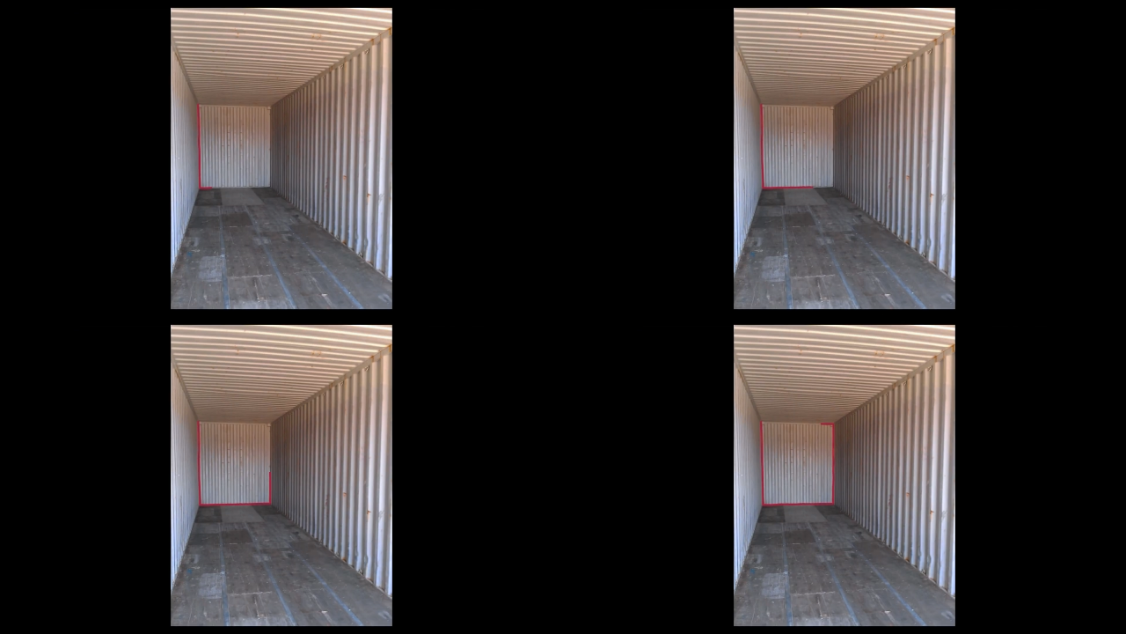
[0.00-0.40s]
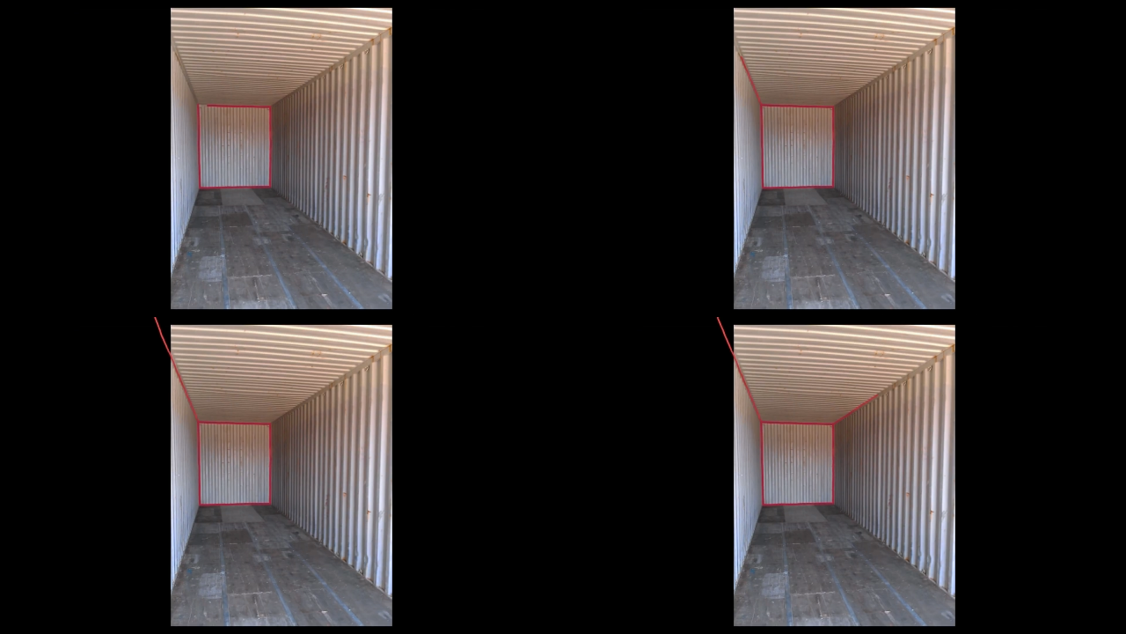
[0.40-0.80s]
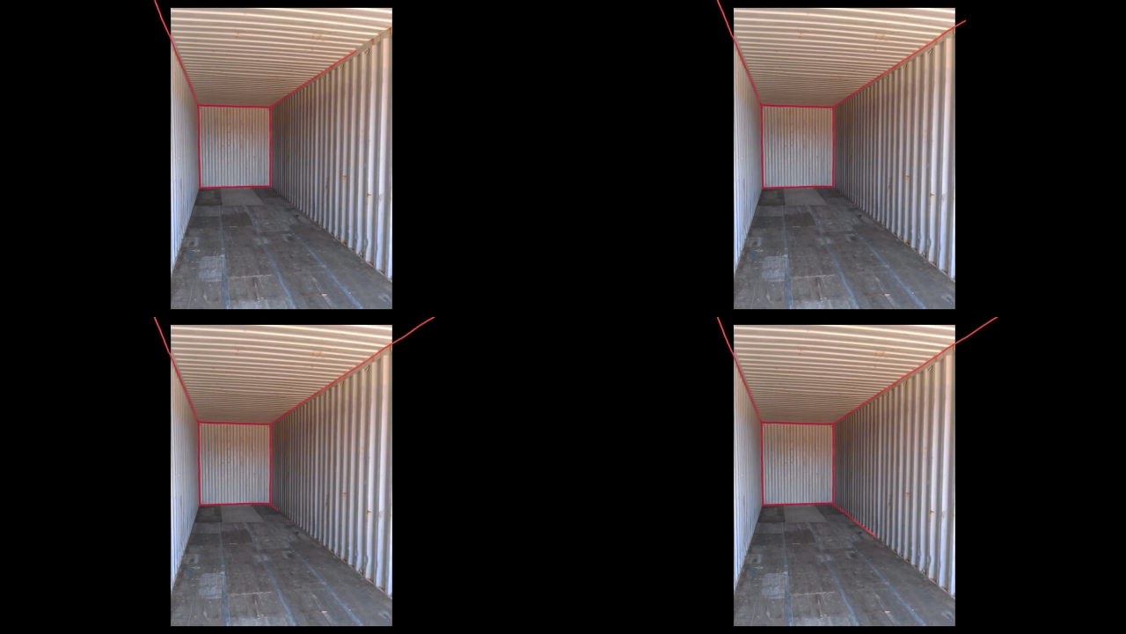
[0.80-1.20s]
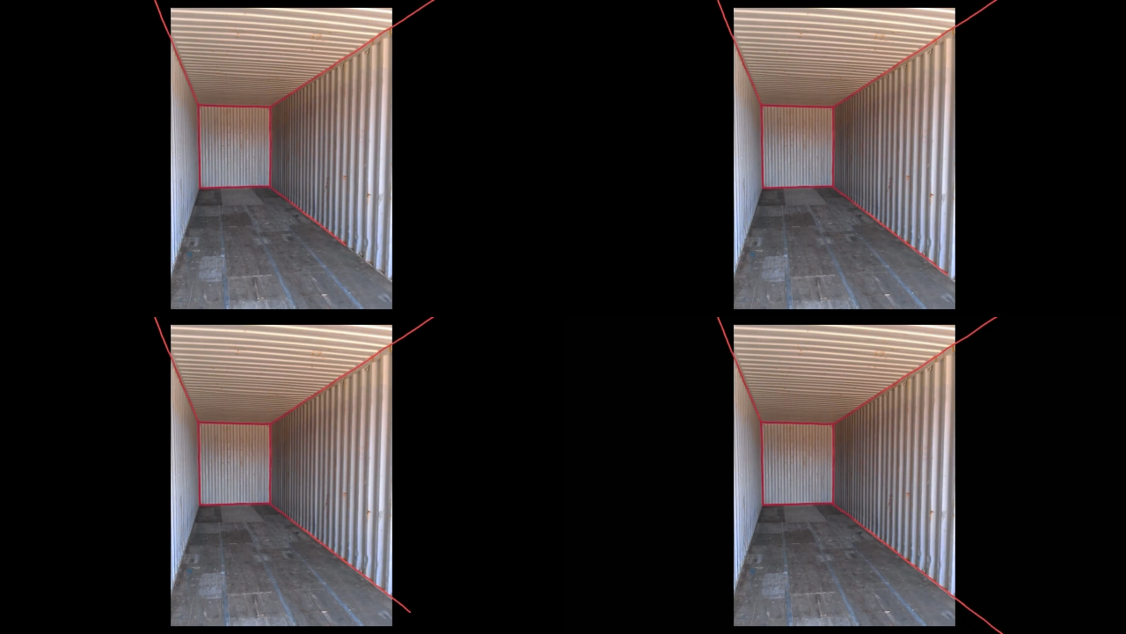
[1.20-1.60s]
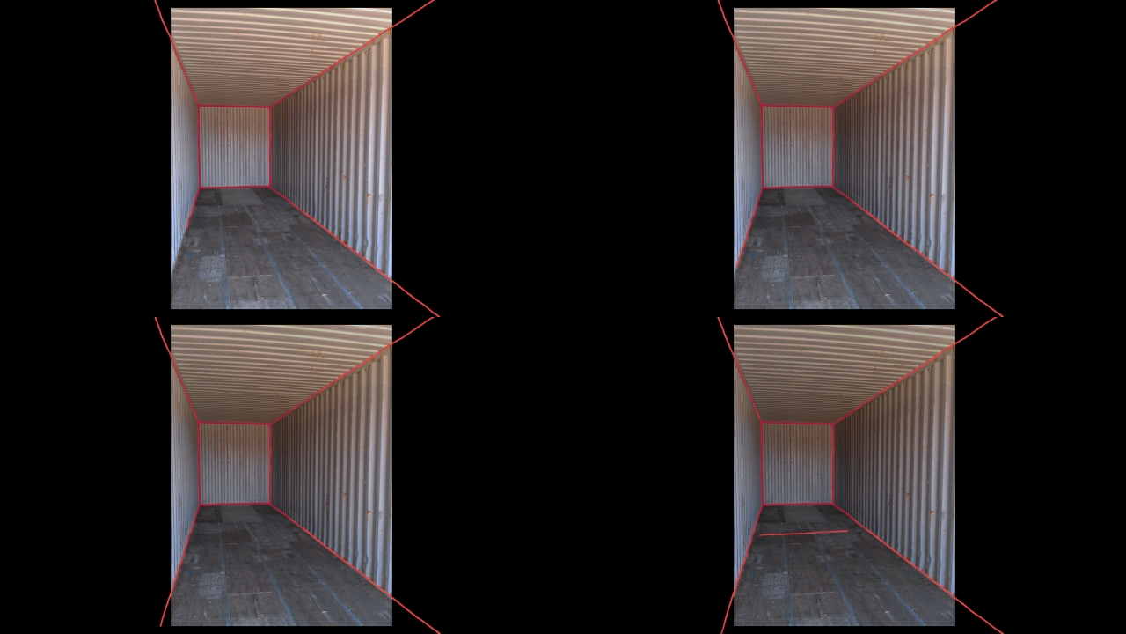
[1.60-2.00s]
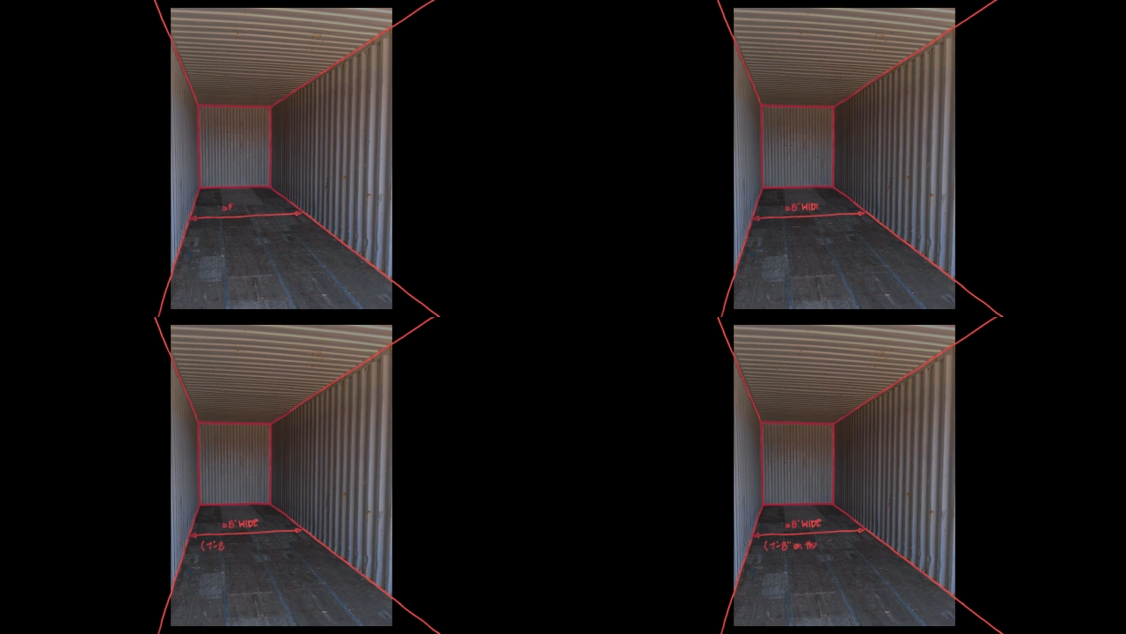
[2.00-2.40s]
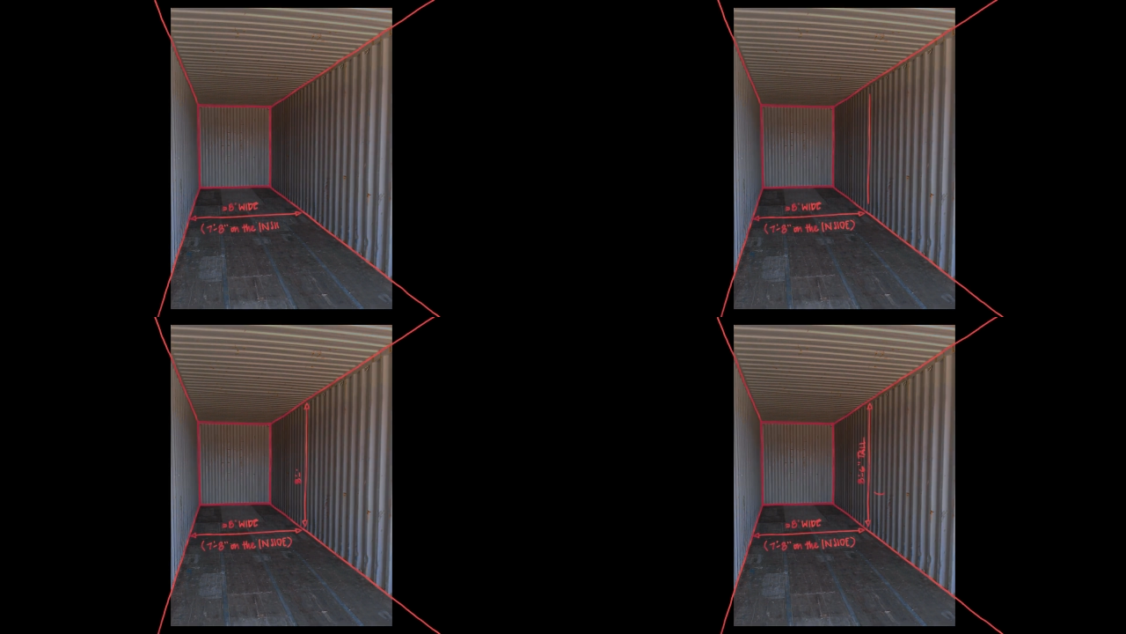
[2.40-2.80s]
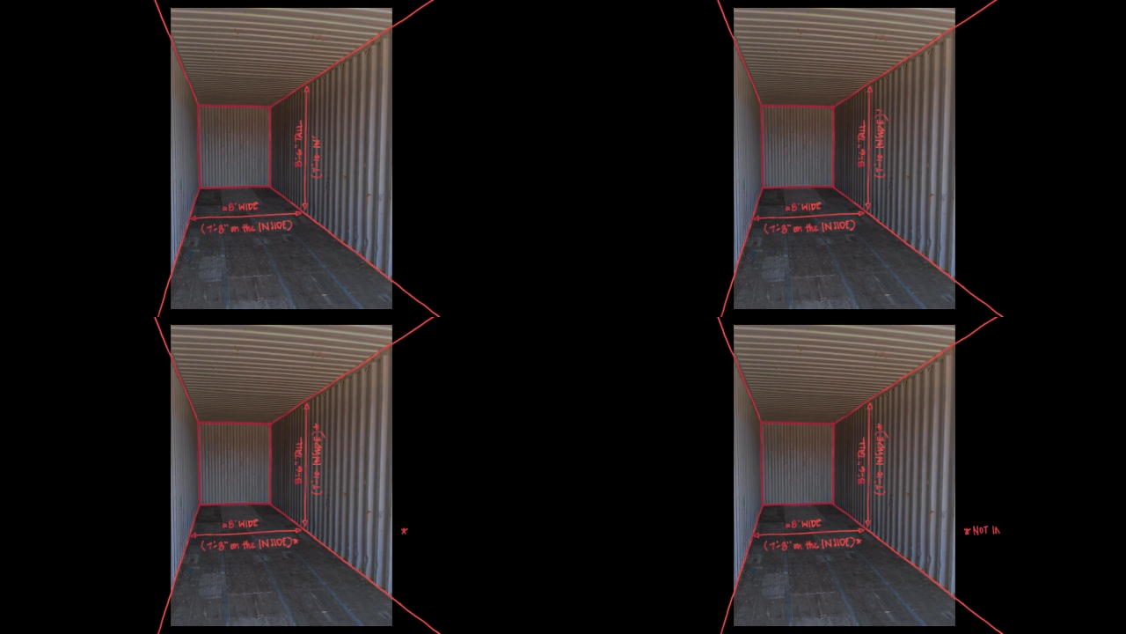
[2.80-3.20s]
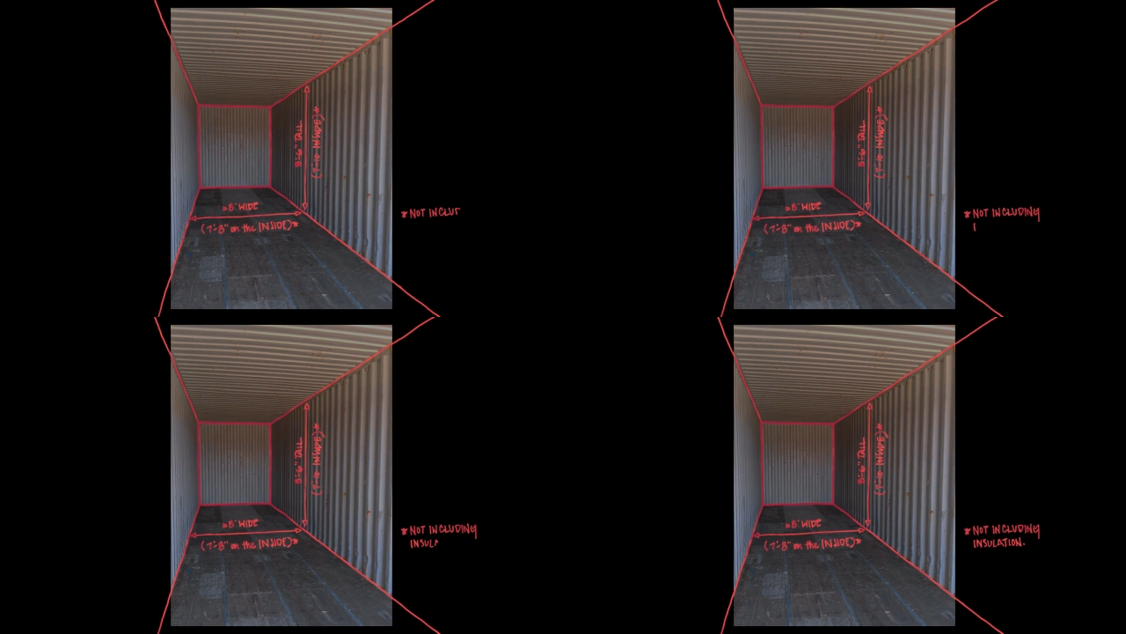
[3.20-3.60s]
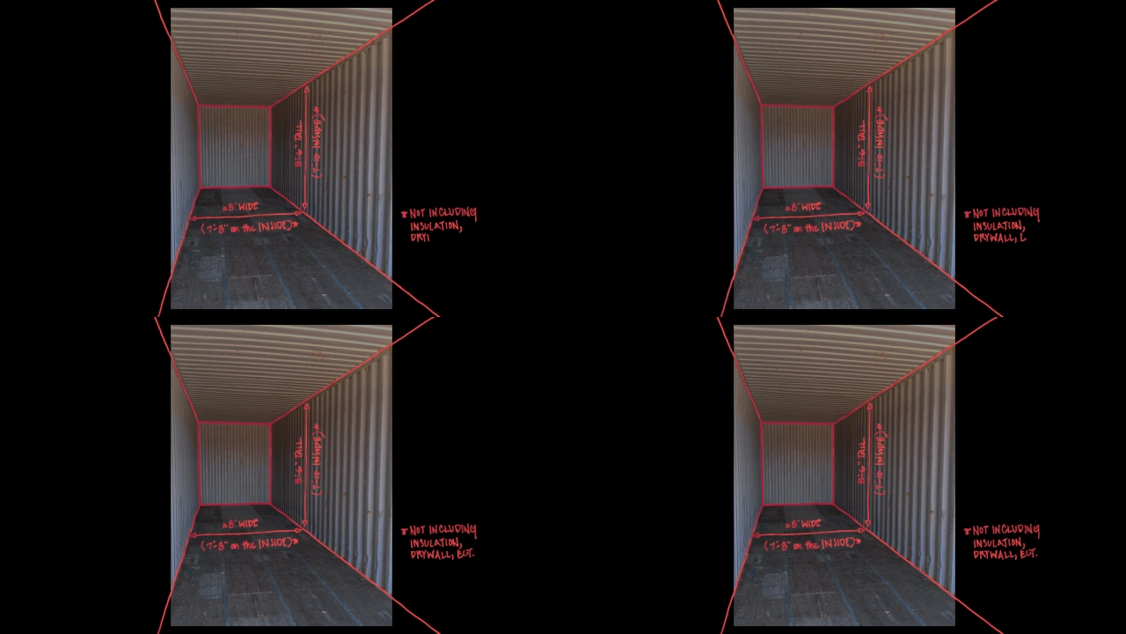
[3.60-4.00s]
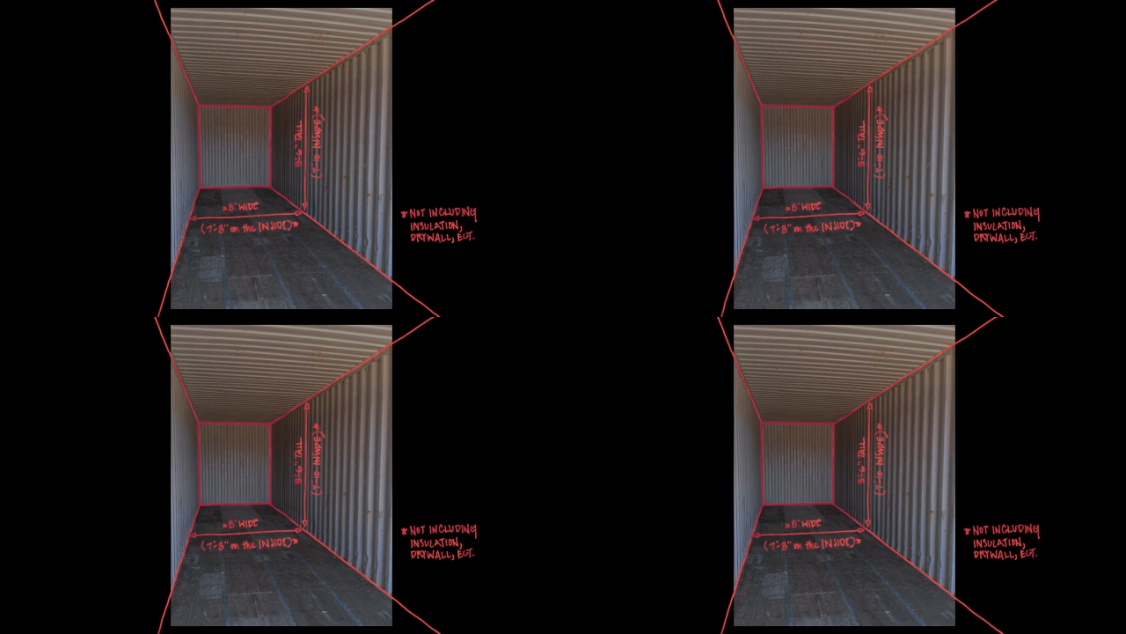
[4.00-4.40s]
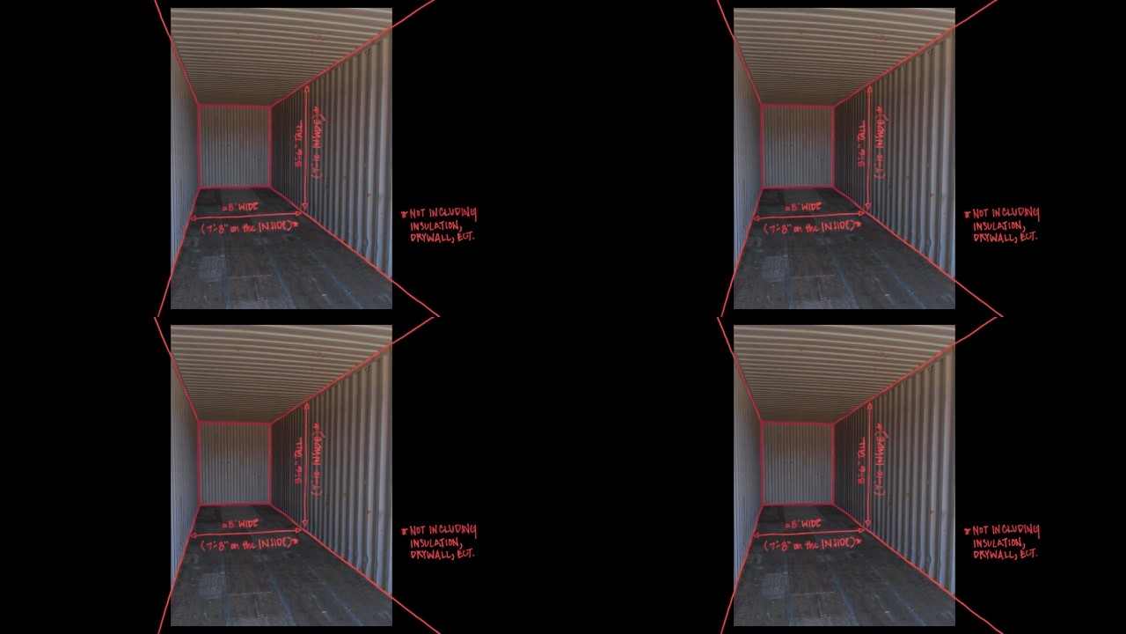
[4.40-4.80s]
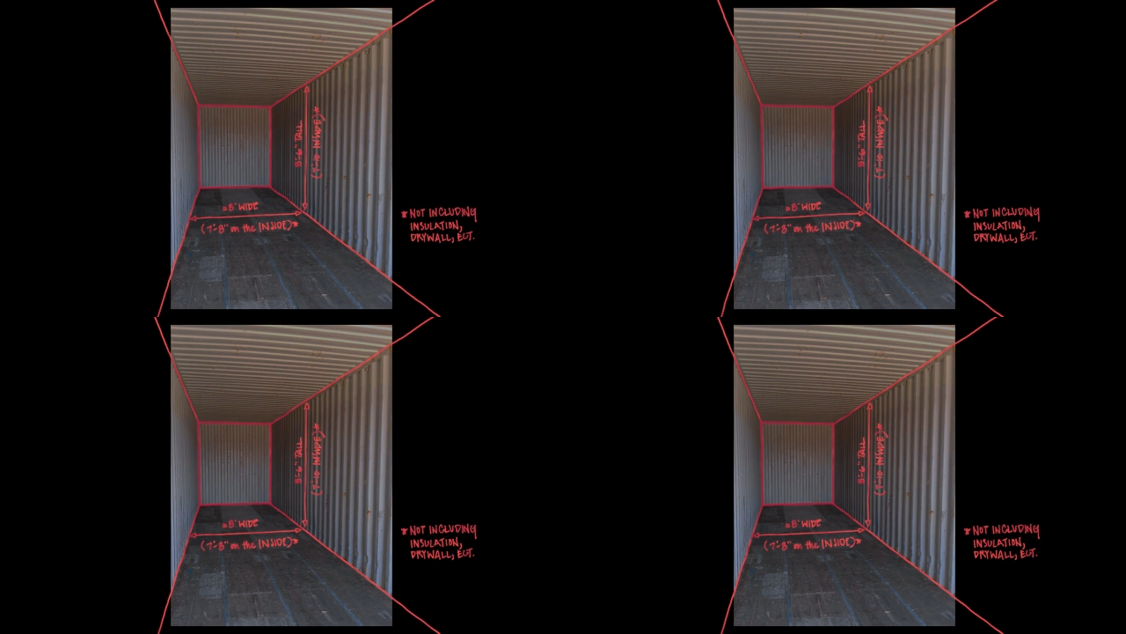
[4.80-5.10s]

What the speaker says: No face is visible, so there are no lips to read.